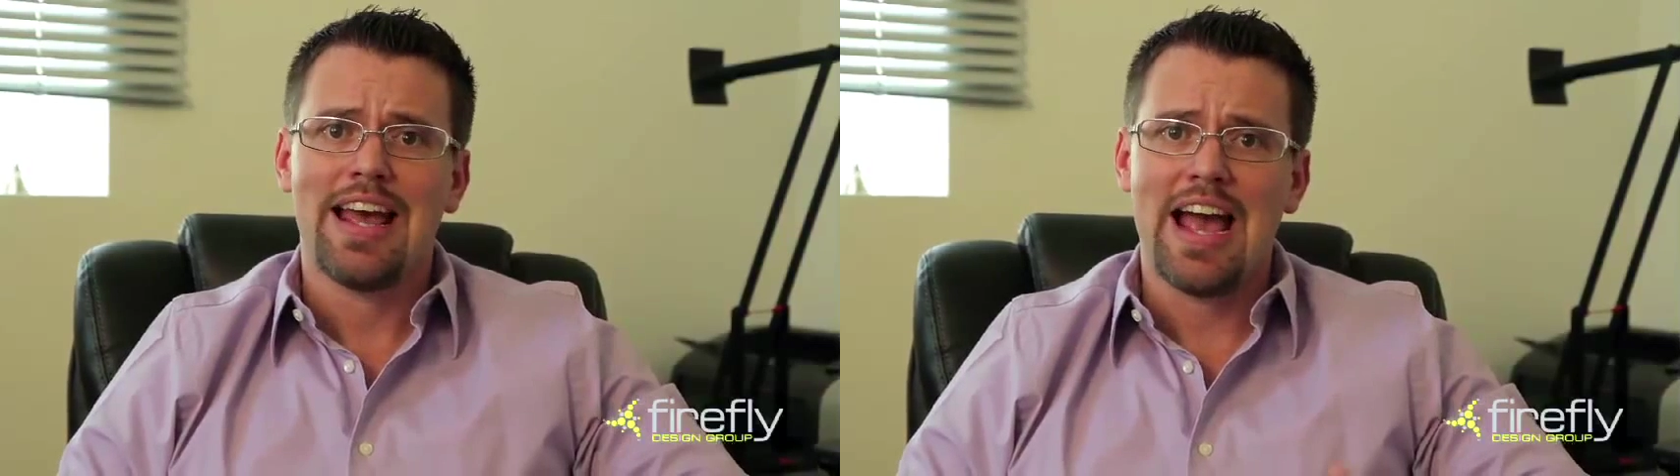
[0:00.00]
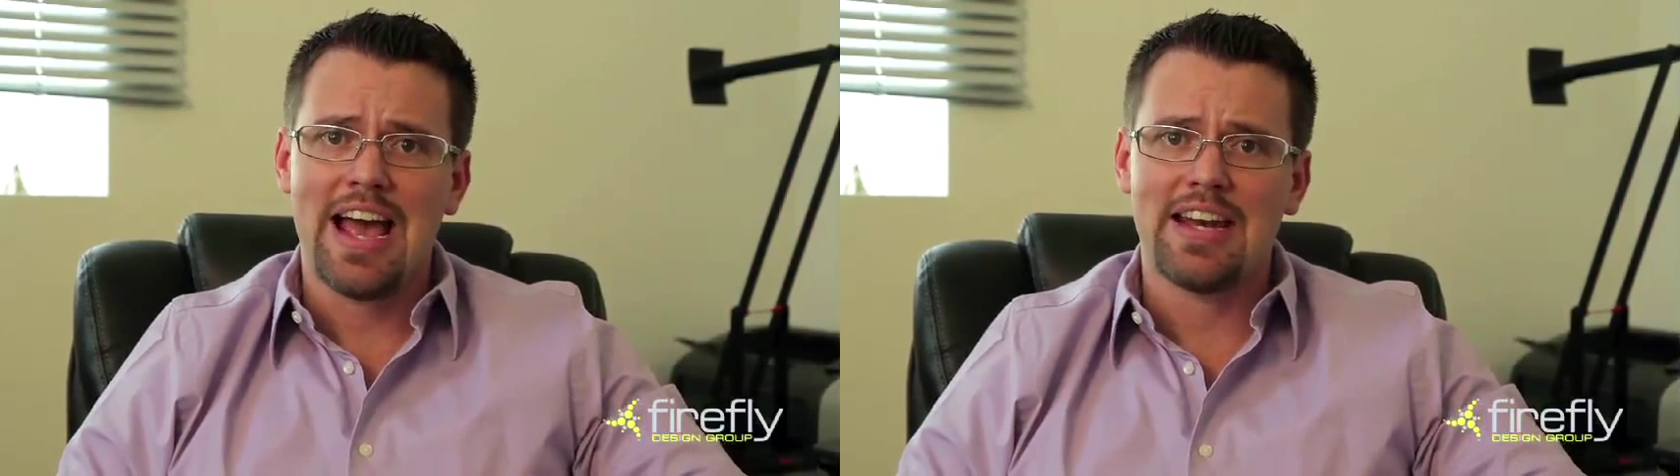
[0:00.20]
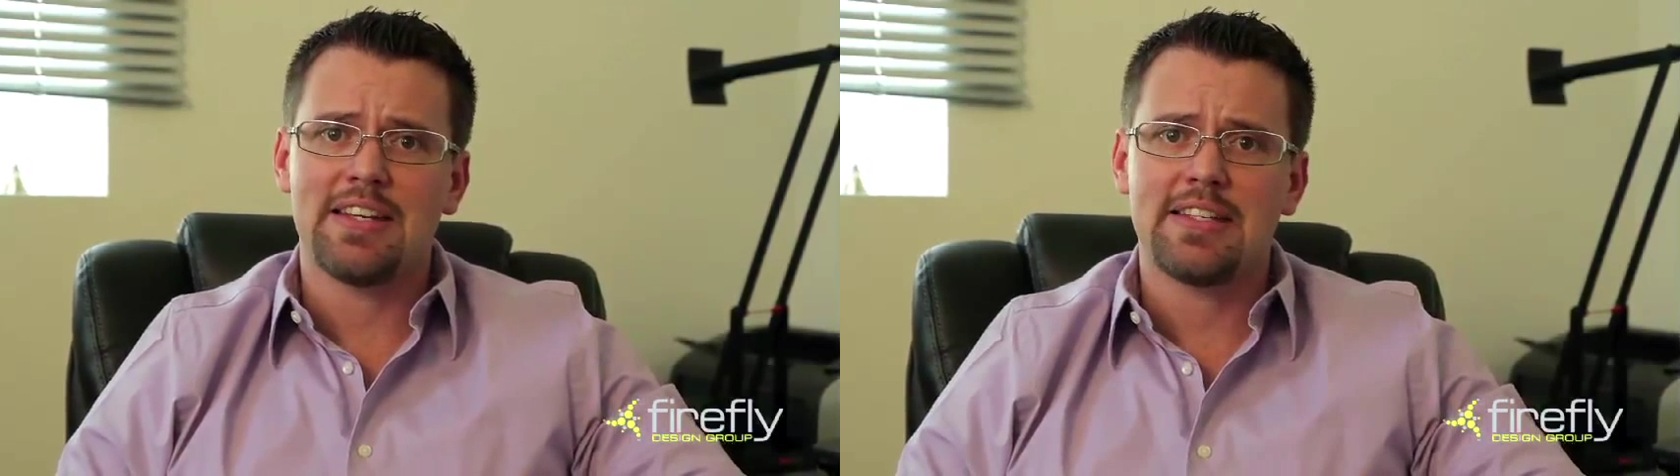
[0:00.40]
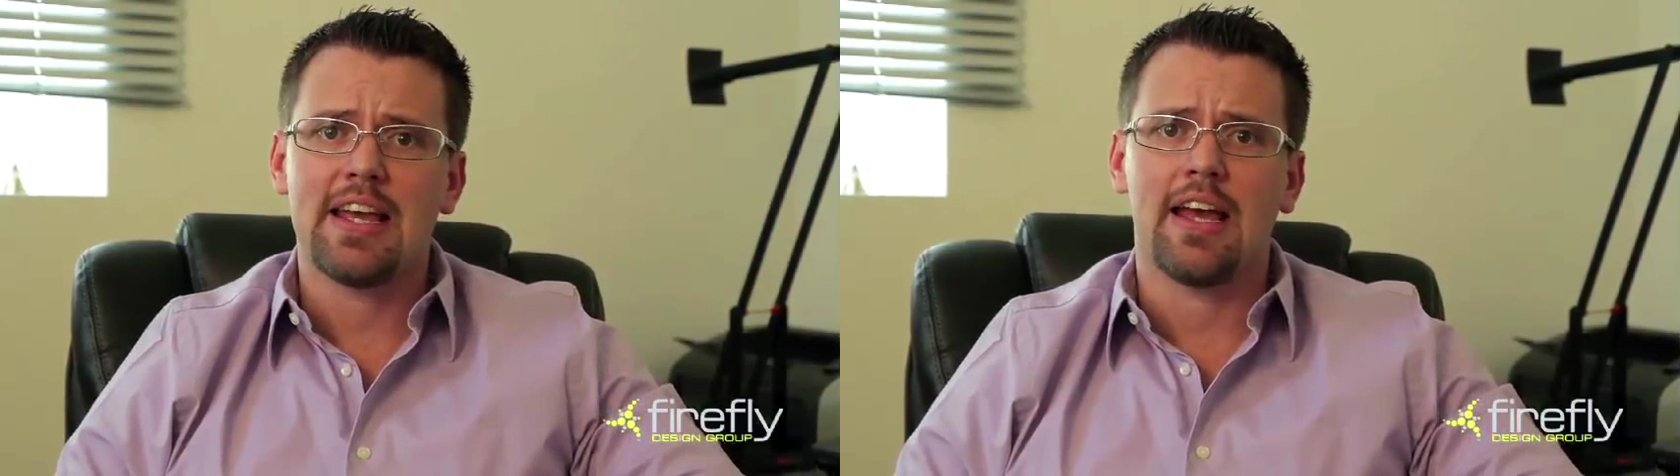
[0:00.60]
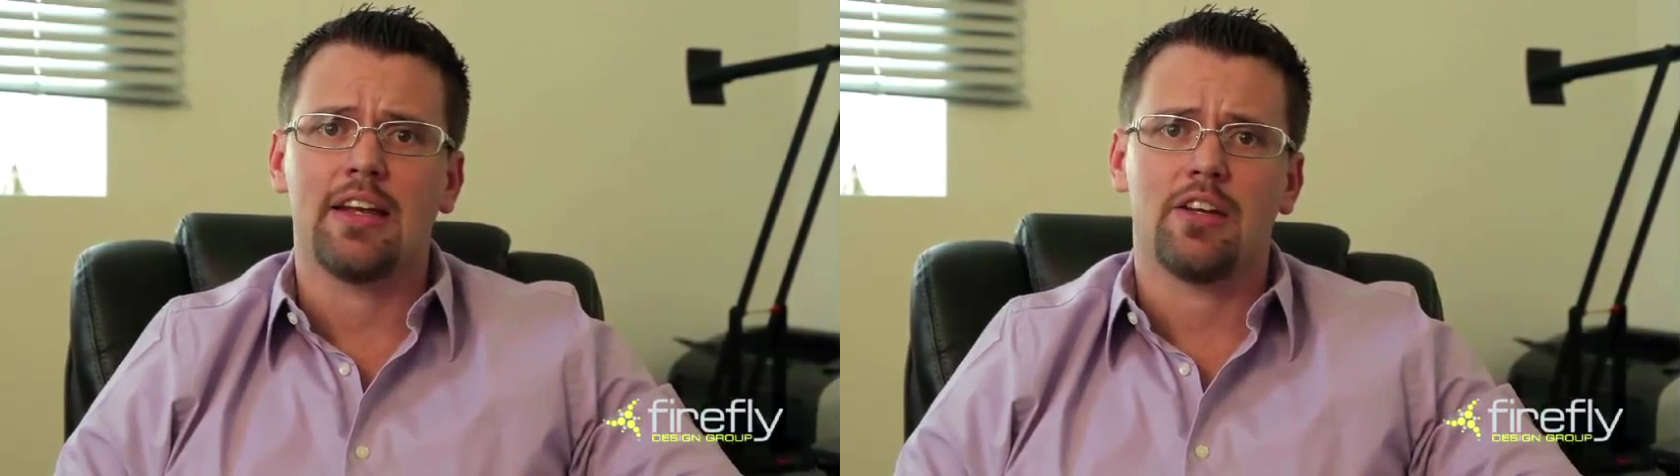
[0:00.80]
and
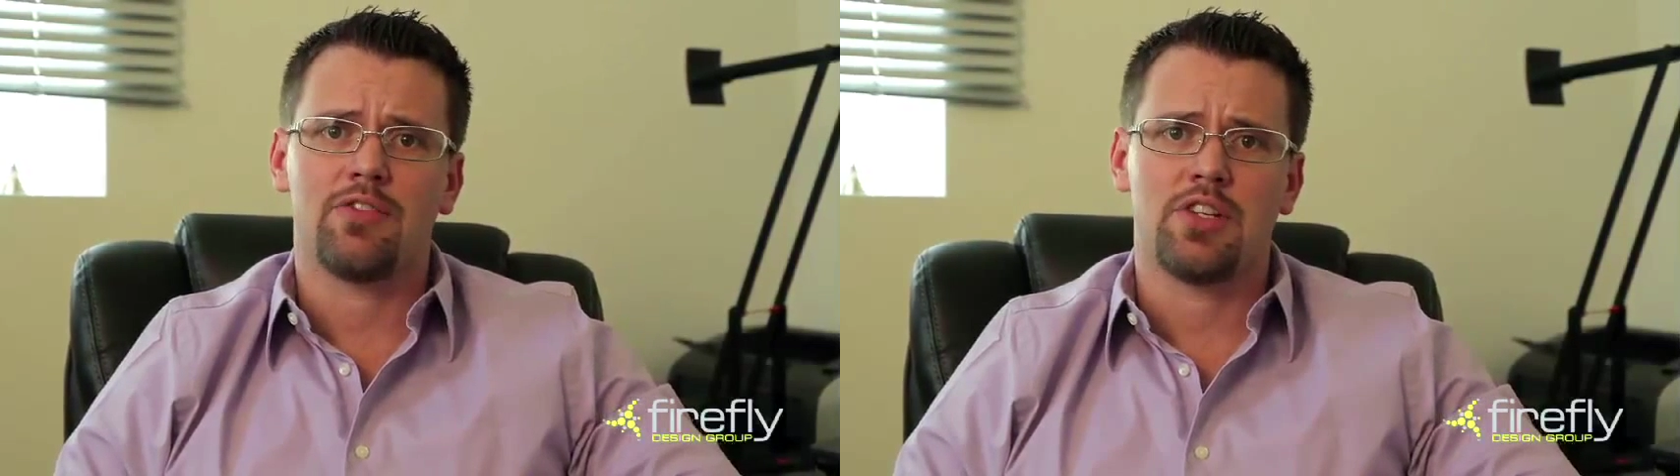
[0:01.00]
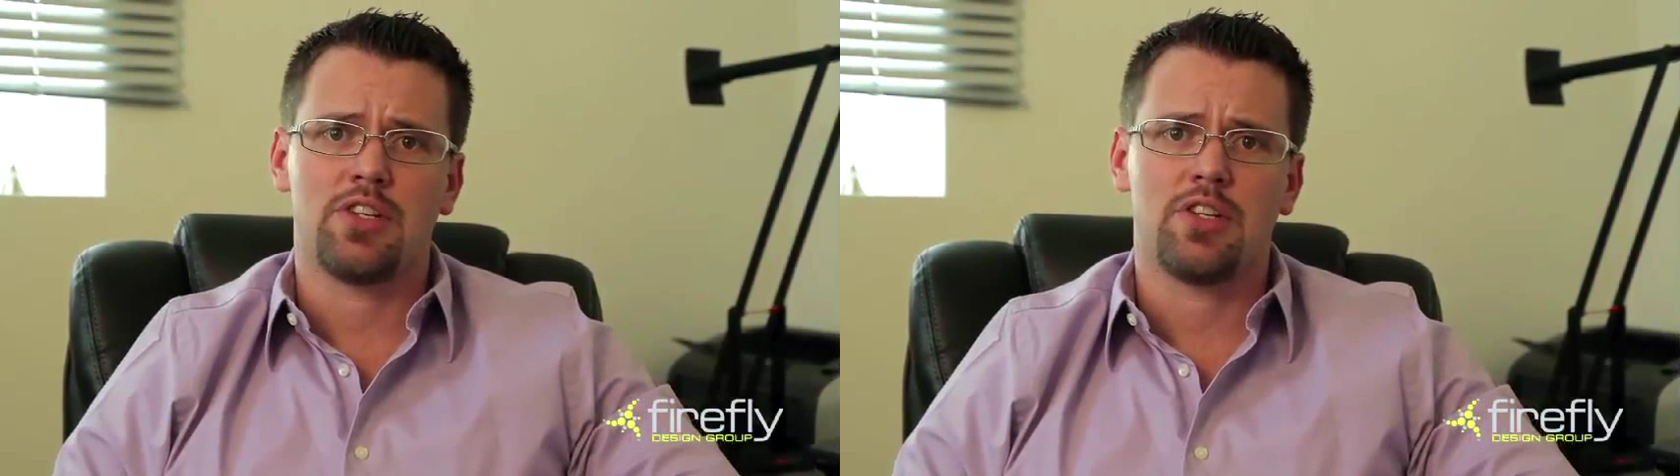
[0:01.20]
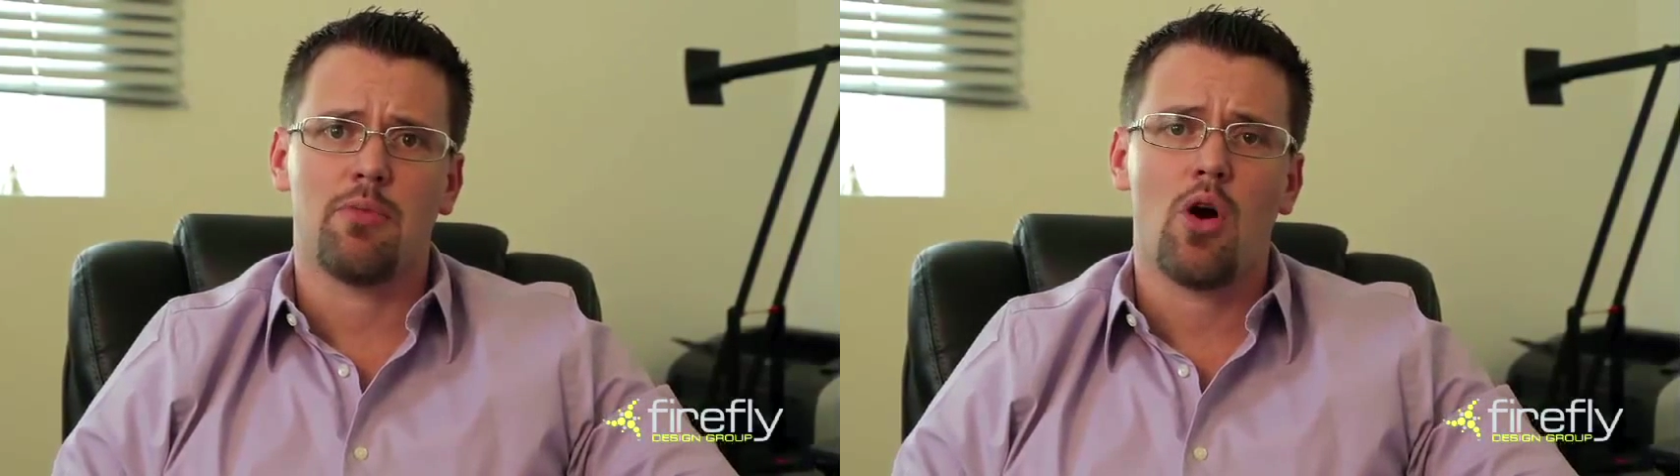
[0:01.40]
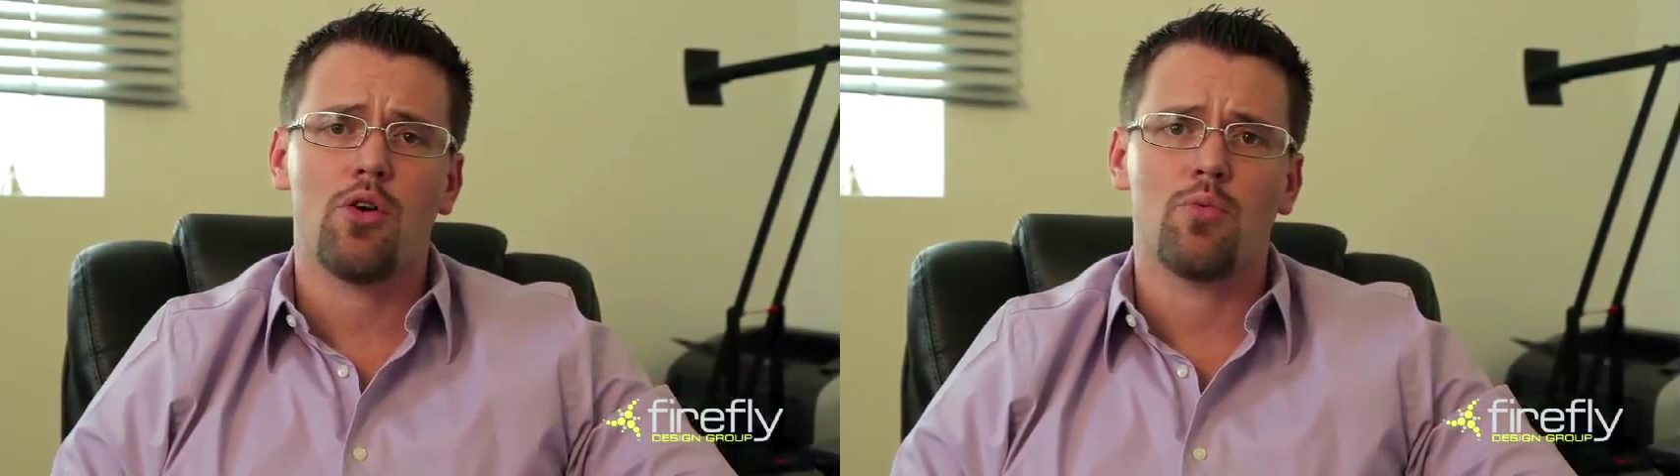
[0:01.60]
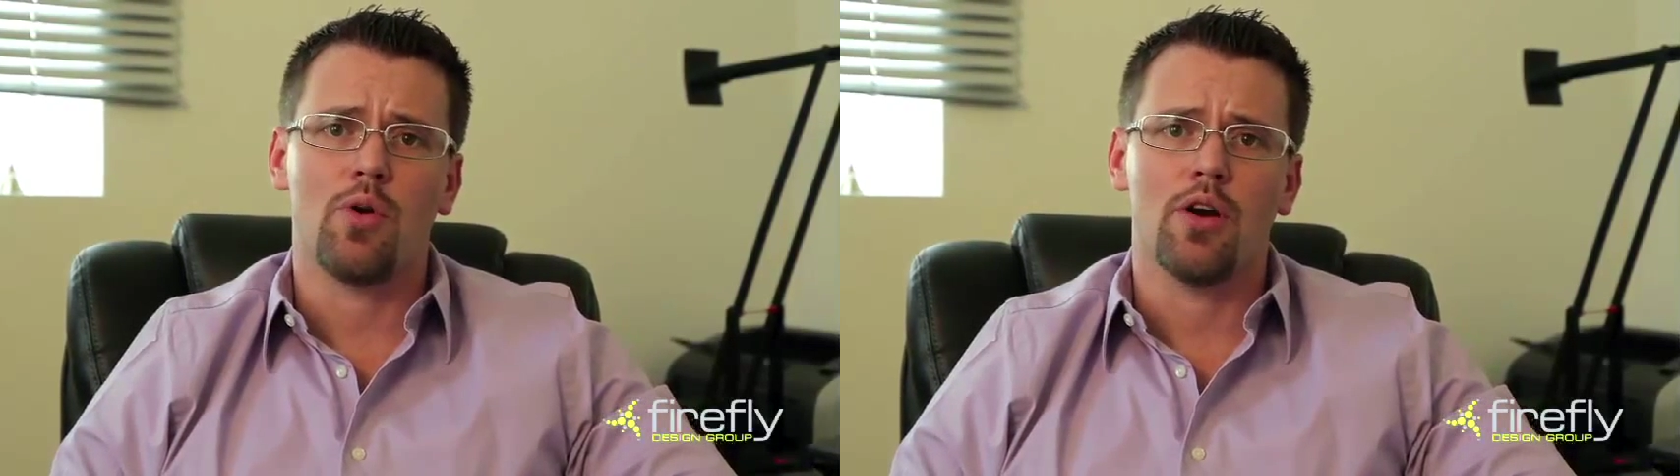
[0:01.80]
intent of system
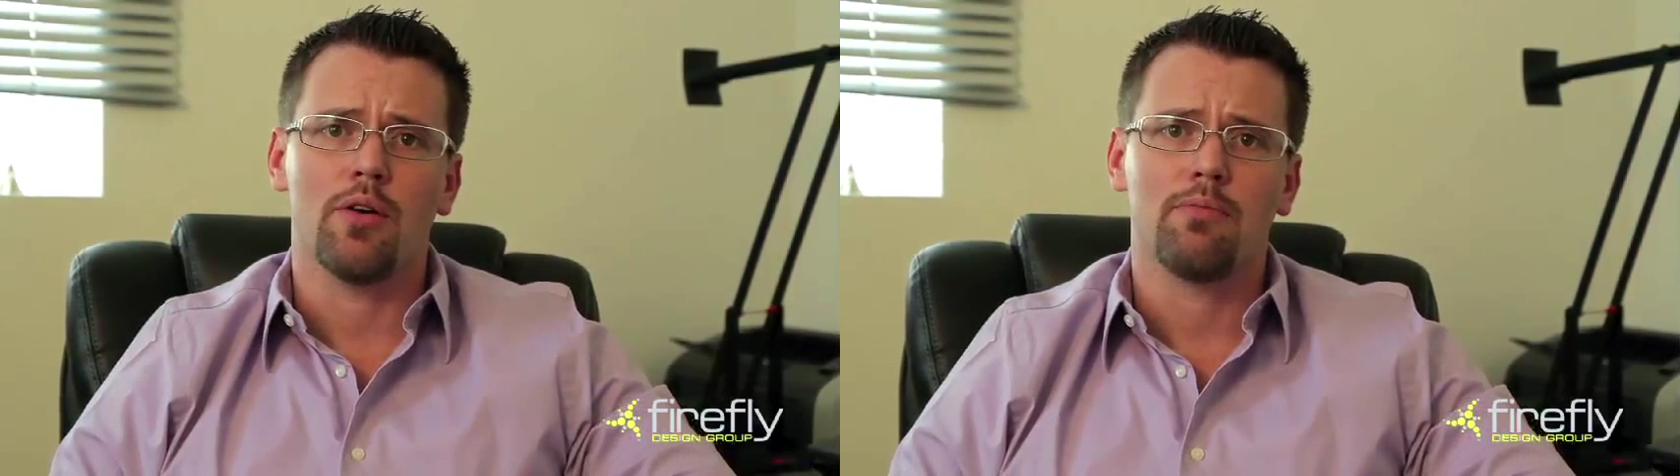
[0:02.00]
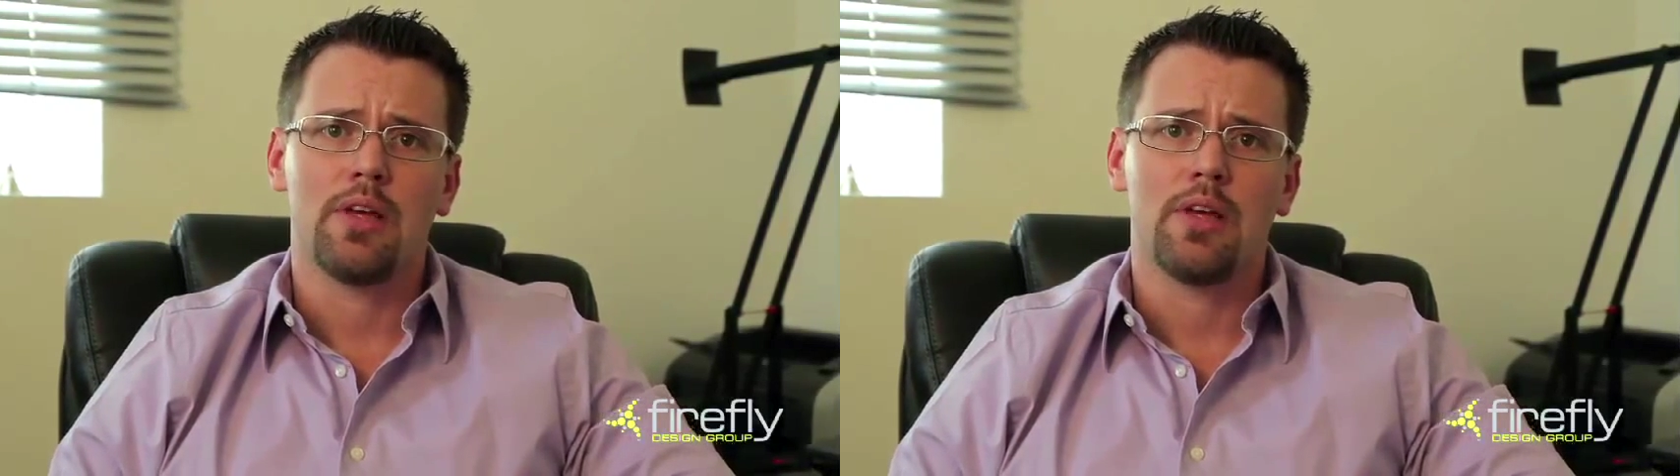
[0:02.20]
hardware.